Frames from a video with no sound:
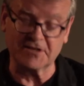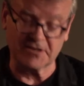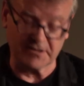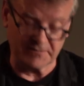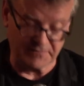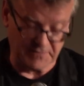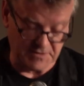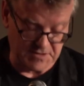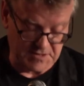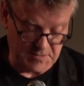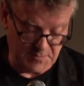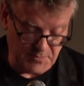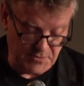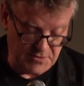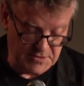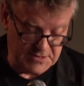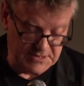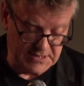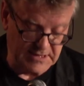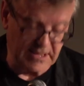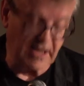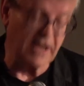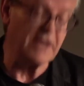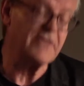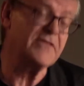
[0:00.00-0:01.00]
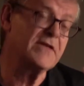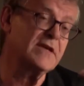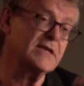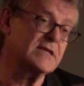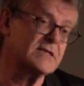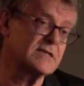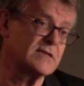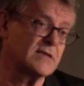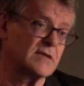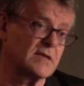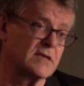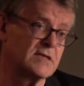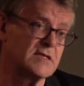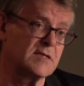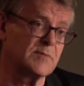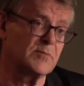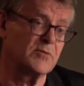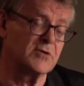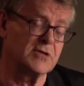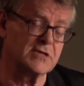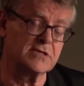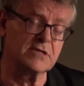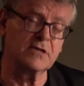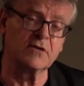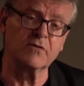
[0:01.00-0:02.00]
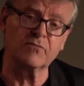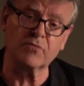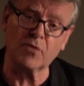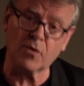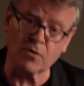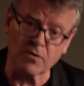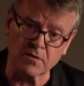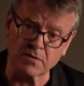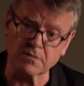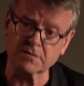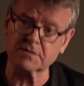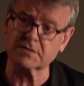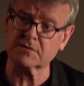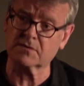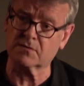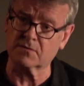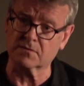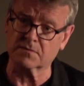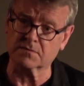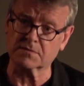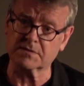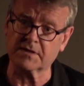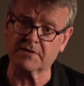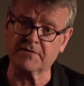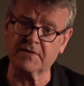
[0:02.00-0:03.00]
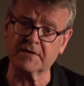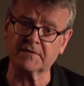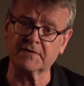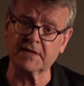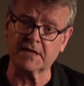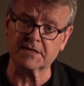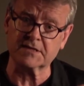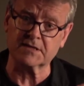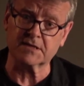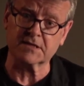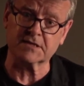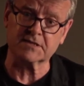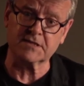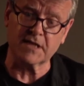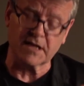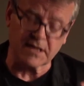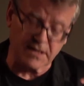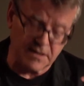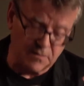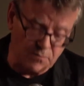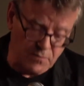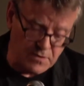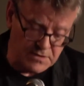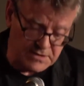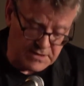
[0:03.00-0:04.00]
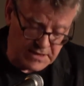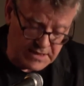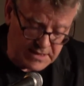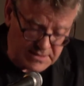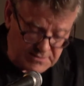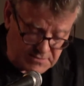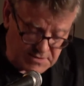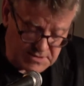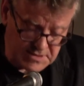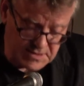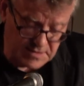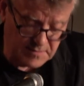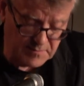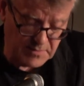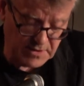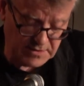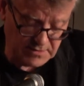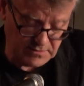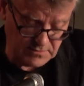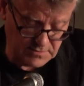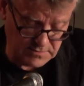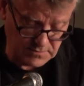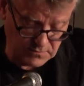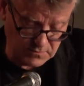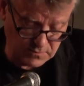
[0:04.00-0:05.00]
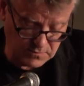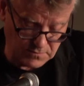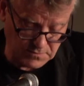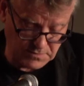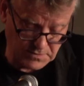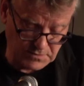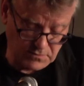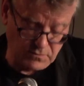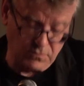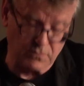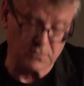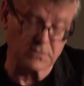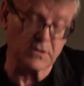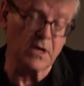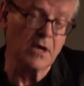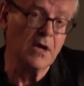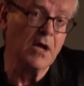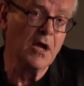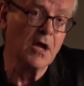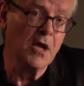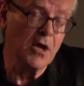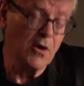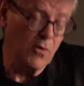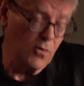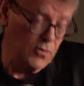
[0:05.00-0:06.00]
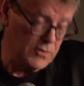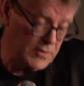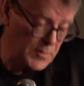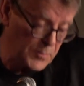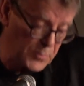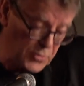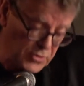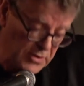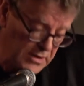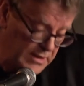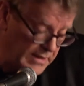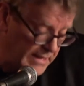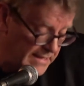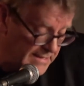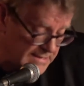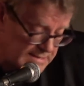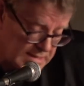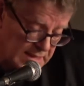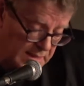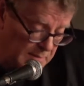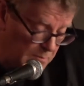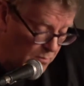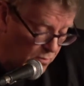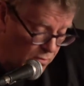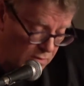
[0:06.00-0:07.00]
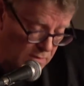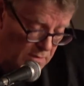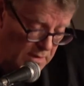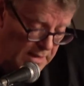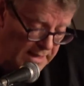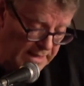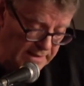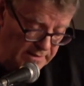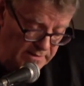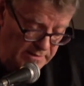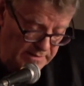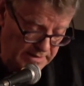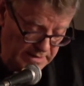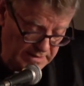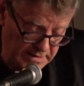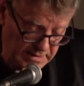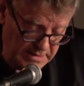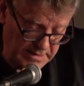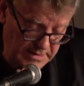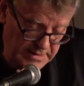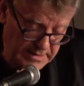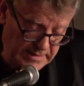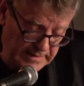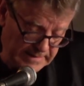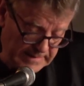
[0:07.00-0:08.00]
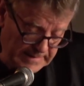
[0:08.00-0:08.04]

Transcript: of conspiracy. I think it's the conspiracy of all schools. I think that's exactly what's interesting about all schools. Or to put it, let's say, more arrogantly,